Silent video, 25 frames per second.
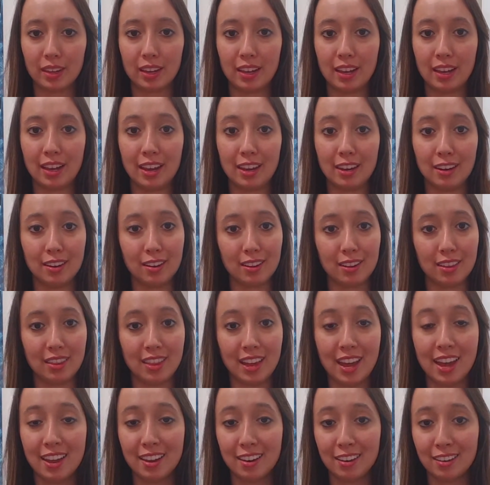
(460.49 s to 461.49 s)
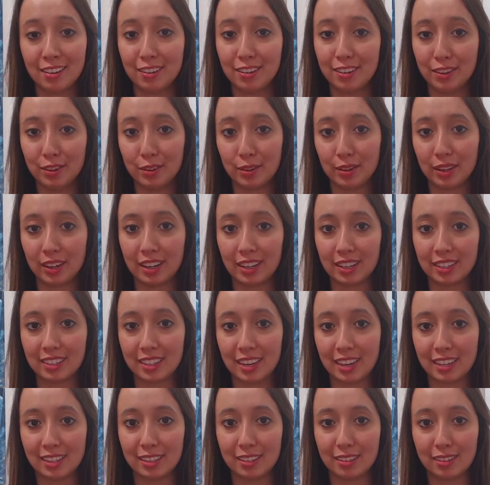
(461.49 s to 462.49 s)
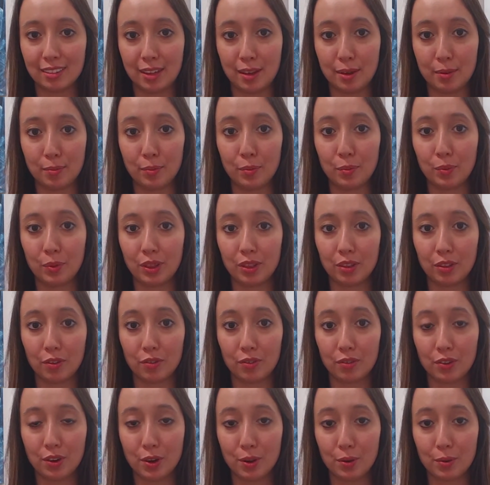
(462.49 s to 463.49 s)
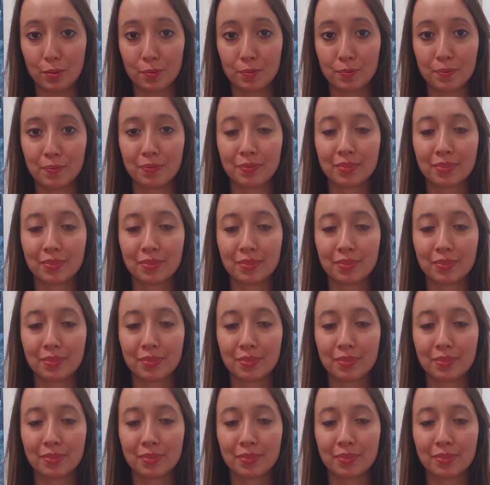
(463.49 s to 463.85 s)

and then you can access them with your phone.